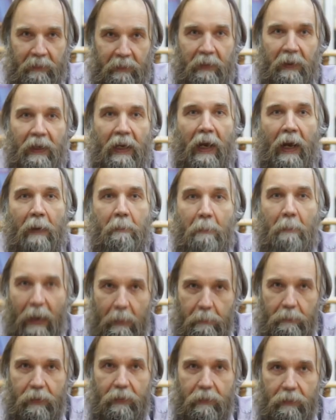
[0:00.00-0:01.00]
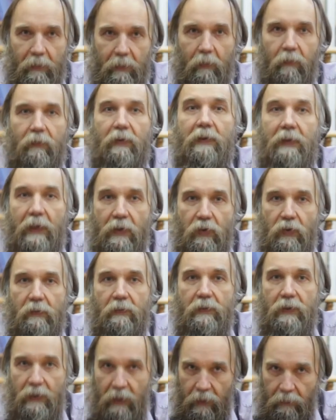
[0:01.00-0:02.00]
They are member of the
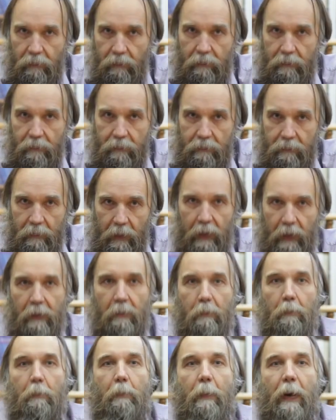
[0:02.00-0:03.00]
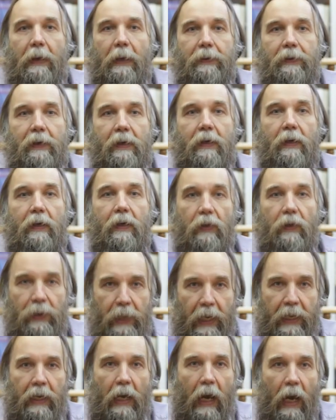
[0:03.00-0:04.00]
national statehood, but
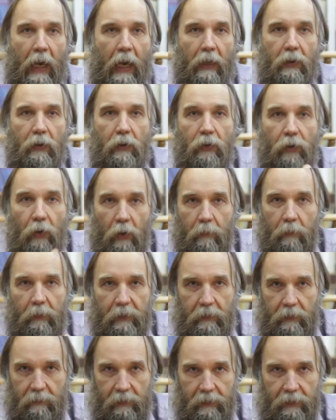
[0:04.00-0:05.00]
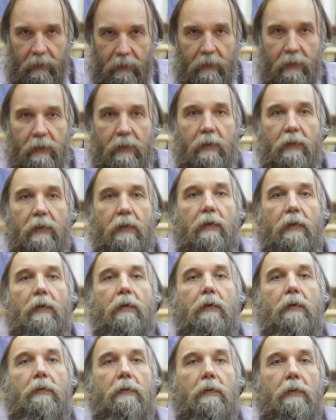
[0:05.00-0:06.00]
they are normatively,
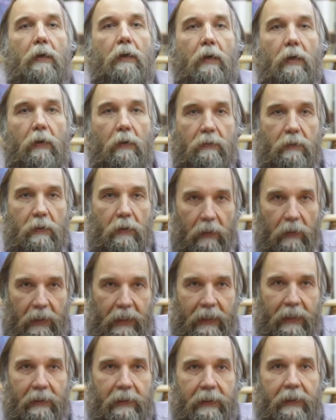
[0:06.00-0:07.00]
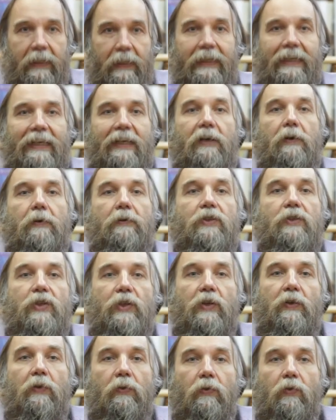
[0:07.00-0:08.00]
legally
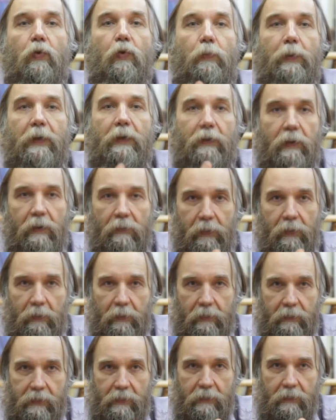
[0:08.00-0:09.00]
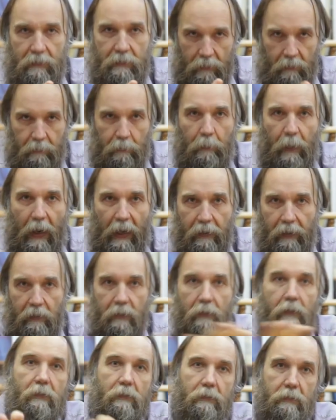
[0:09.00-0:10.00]
considered to be individuals by the
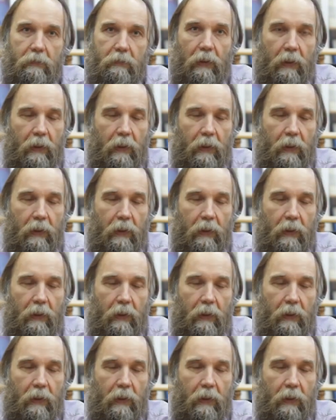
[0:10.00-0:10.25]
law.